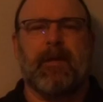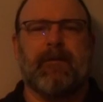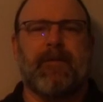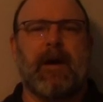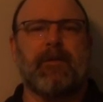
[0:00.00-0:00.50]
that
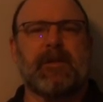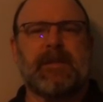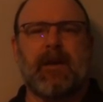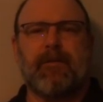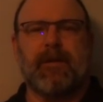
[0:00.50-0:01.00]
found
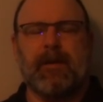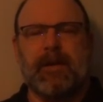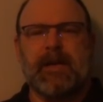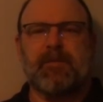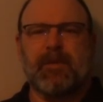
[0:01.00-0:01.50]
itself in a
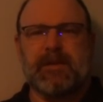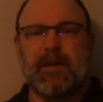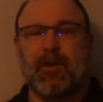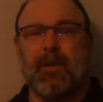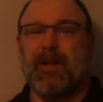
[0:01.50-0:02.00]
desperate
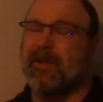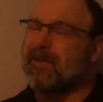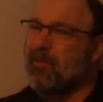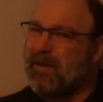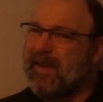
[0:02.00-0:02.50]
situation.
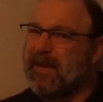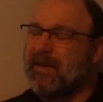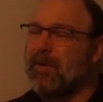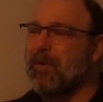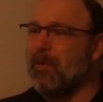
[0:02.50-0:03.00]
So what they
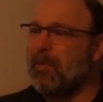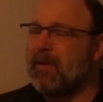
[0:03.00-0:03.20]
do